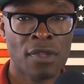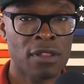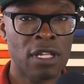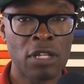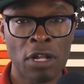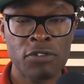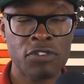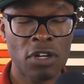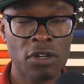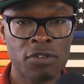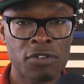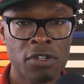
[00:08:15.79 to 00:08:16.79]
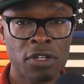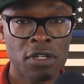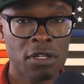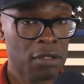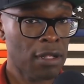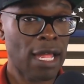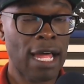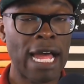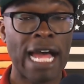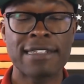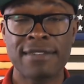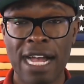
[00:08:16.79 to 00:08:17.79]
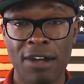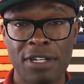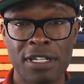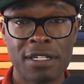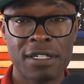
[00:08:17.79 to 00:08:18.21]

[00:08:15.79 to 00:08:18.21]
the nunchucks? I doubt it.